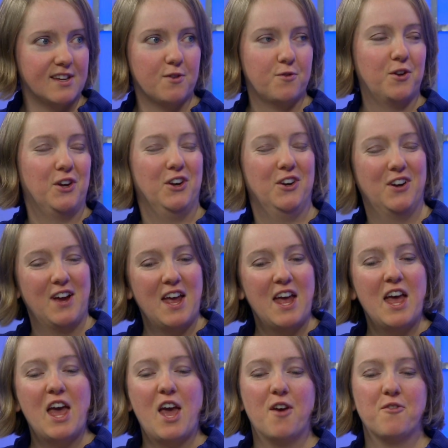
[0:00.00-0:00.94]
if
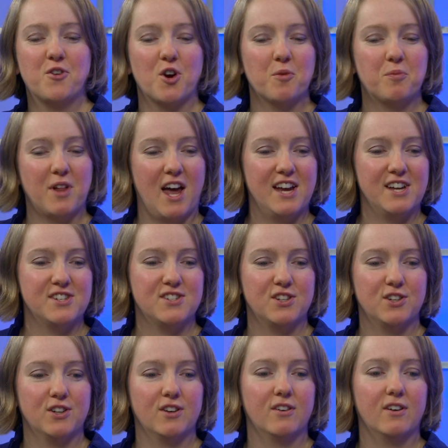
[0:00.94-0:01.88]
you're applying
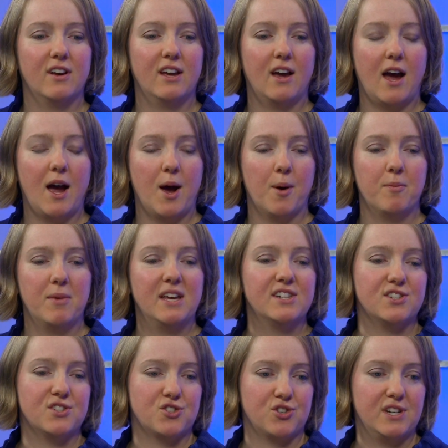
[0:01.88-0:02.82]
to
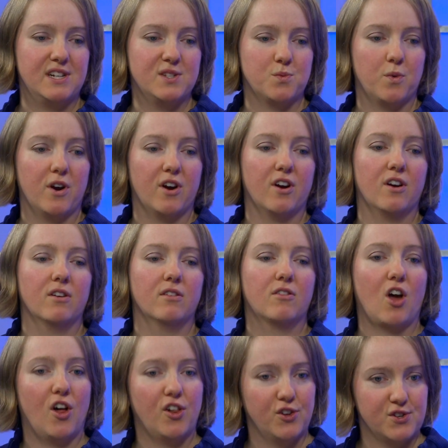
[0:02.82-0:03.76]
industries where
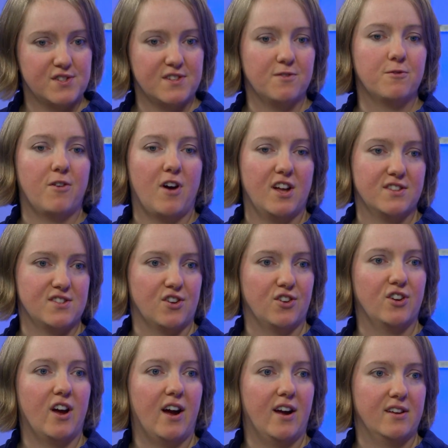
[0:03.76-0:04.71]
colors and fonts
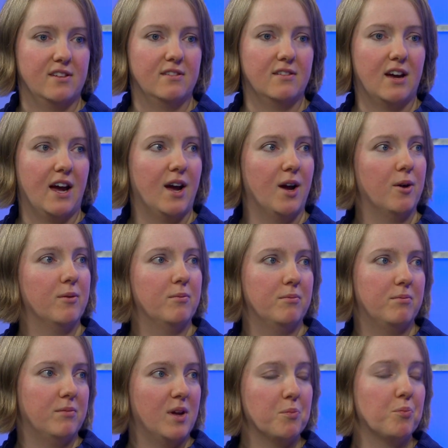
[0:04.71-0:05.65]
are not
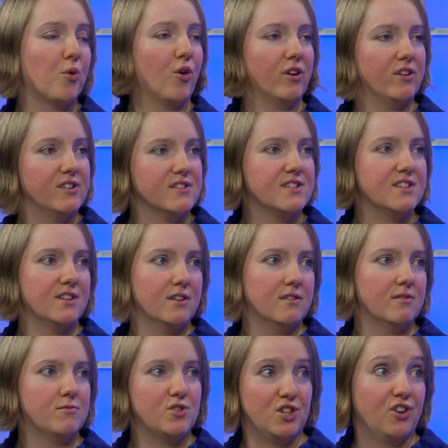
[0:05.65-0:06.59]
important
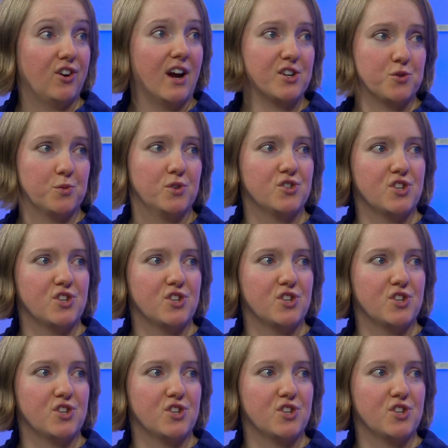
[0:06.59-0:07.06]
to your actual